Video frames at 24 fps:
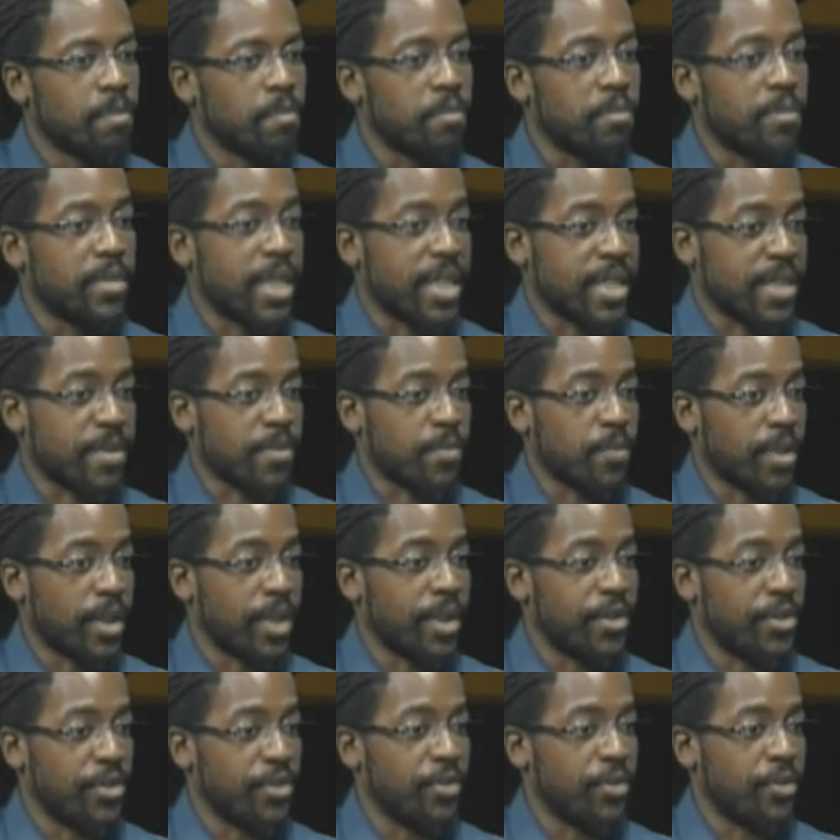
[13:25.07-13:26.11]
That's when
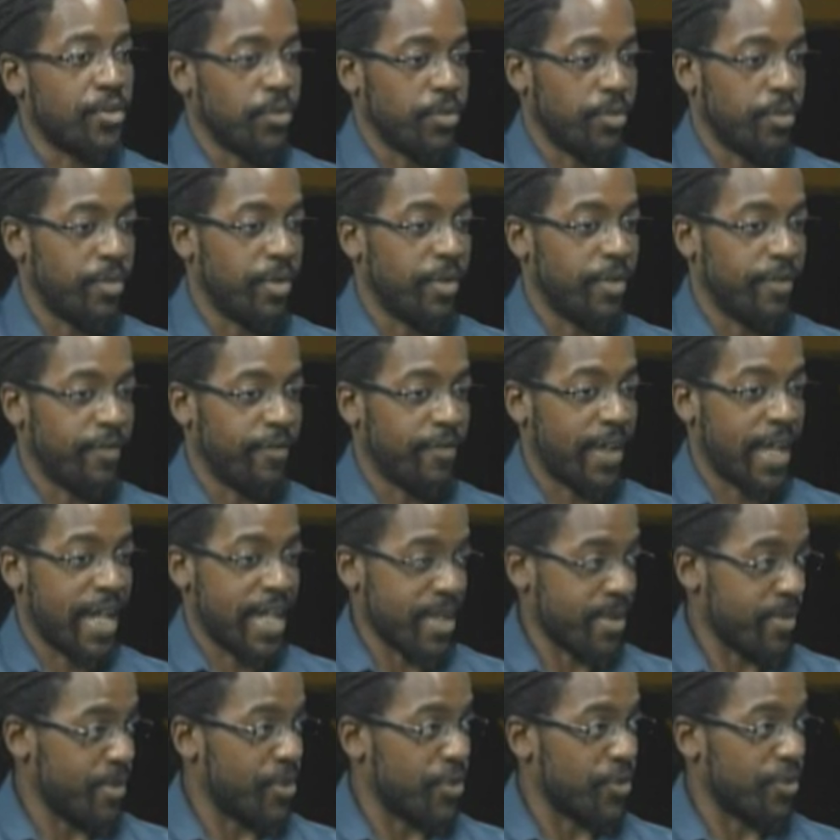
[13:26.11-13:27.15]
I do the
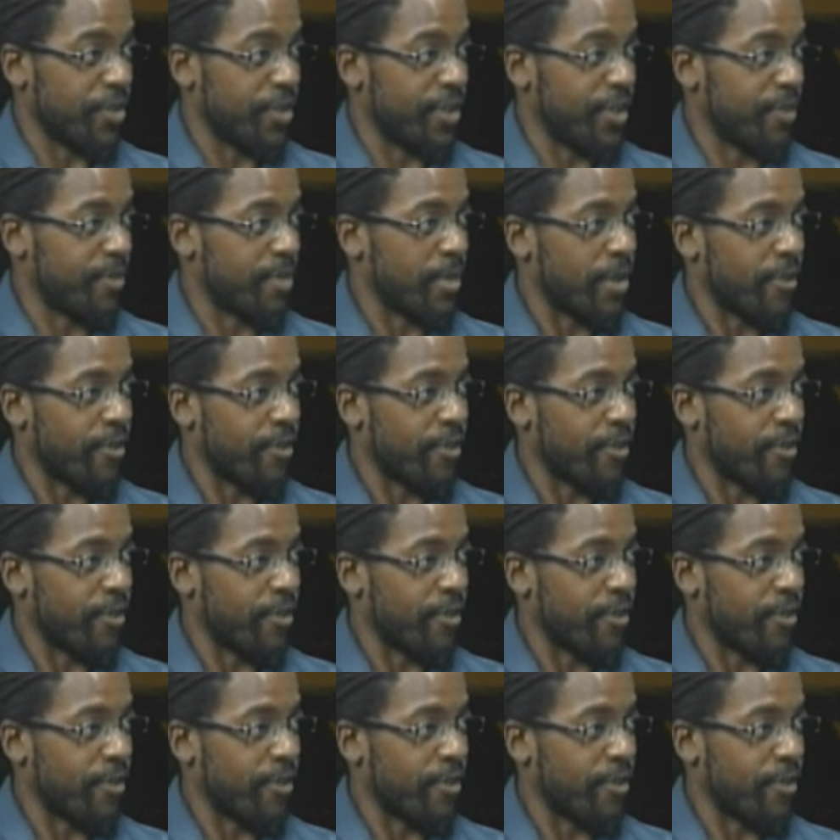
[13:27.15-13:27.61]
vast majority of my